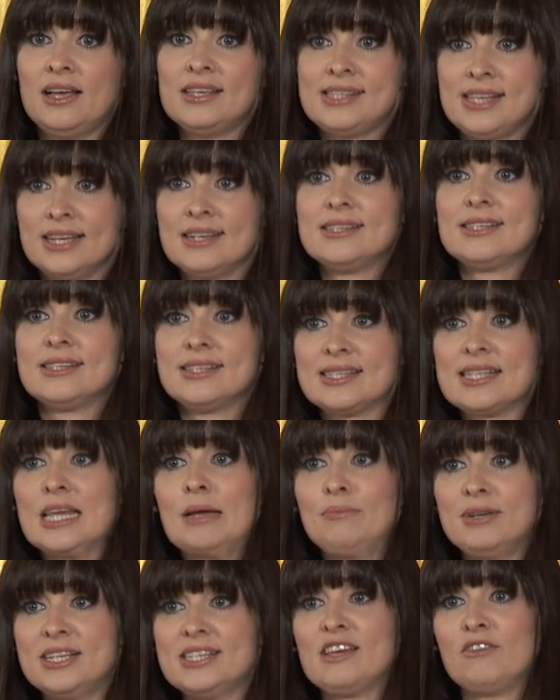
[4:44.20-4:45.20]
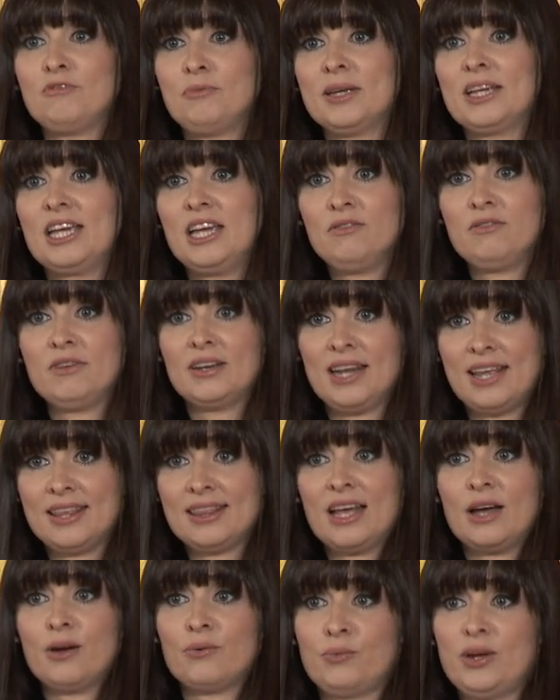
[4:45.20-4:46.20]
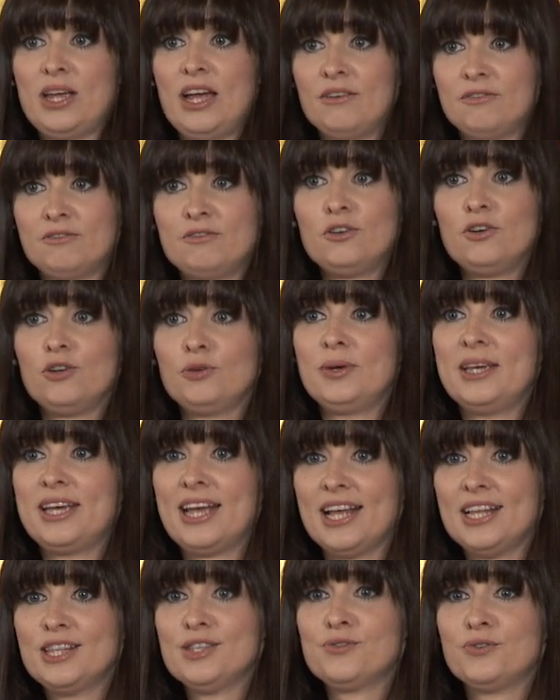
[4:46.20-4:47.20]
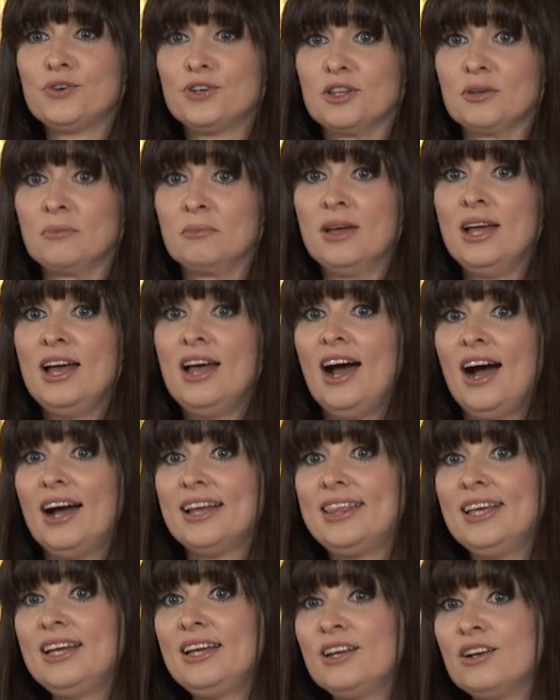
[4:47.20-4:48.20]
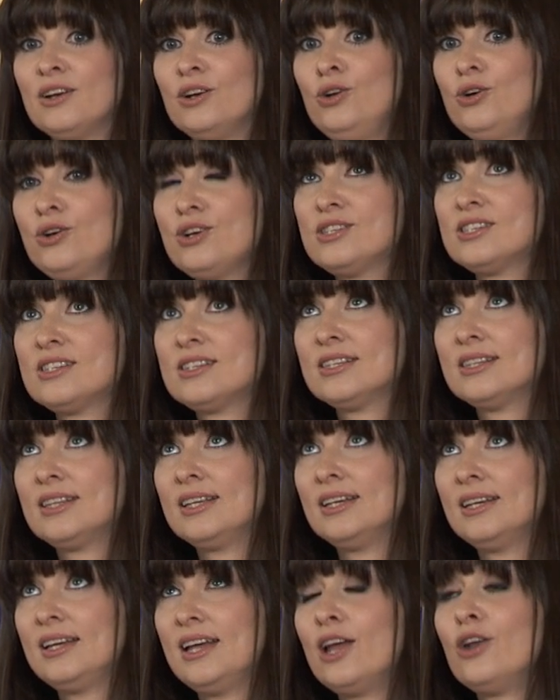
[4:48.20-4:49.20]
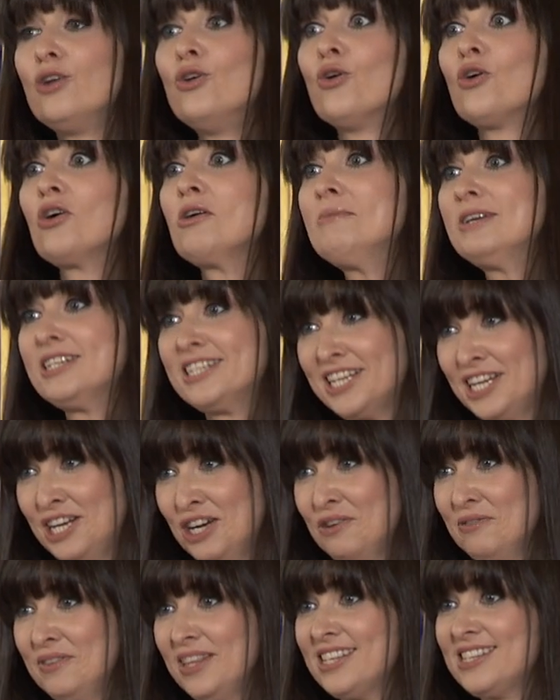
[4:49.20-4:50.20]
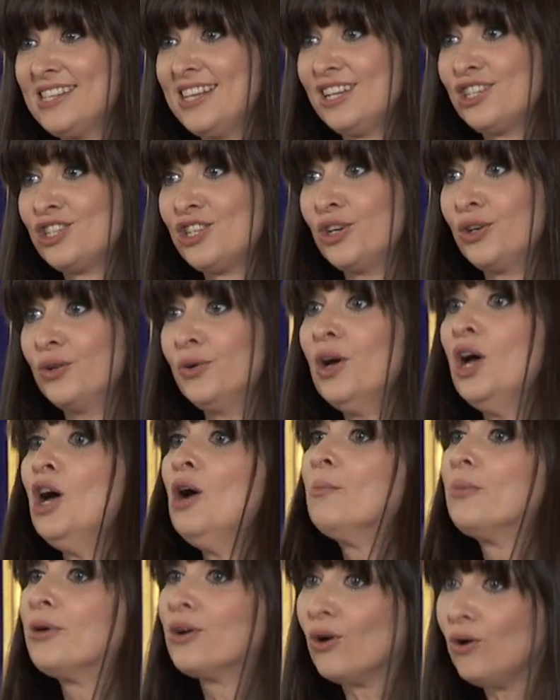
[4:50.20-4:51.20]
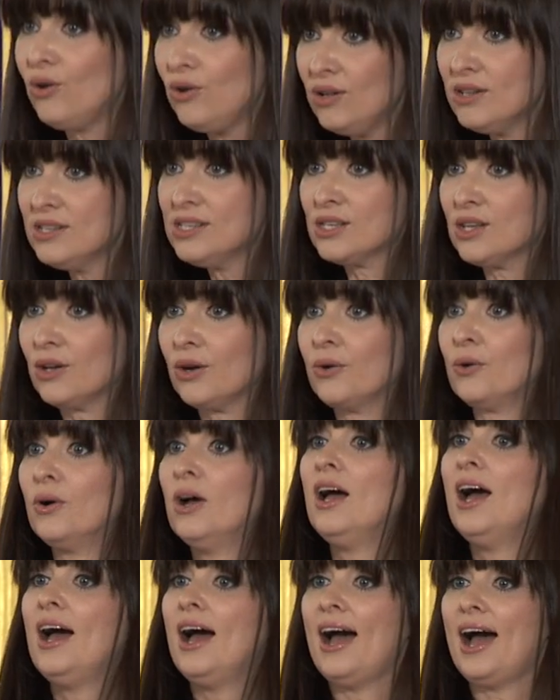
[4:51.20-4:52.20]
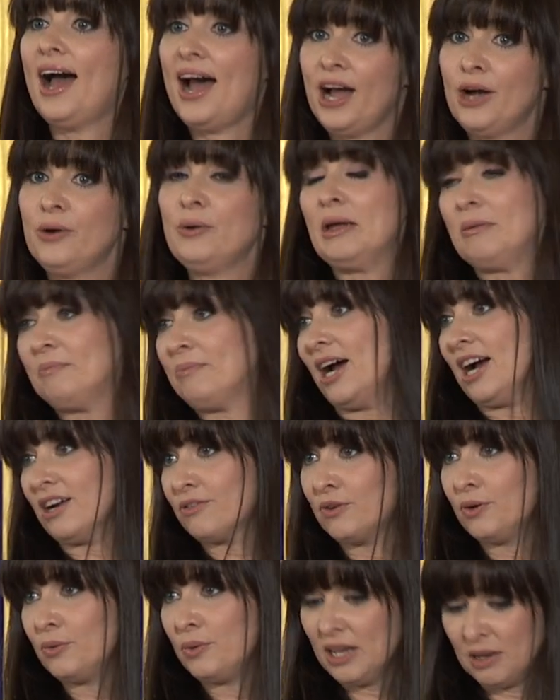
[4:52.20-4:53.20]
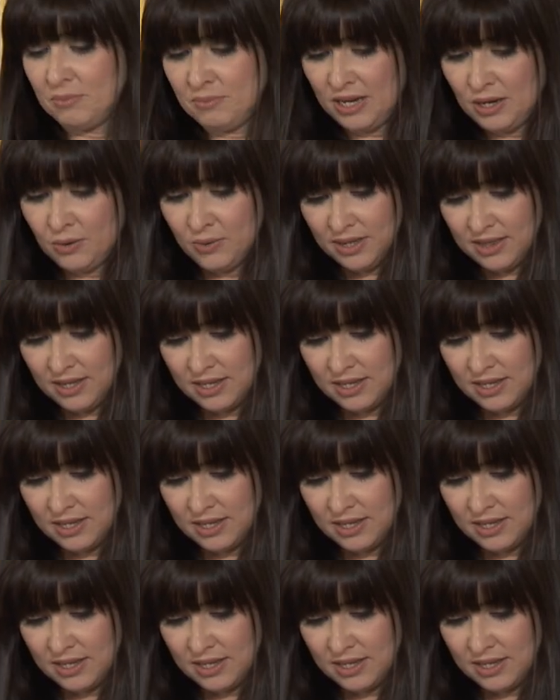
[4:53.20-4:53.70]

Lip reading: citizens' assemblies have been given in that we have full weekends for them, I think it looks to the enormity of this issue, but also how impactful we can be with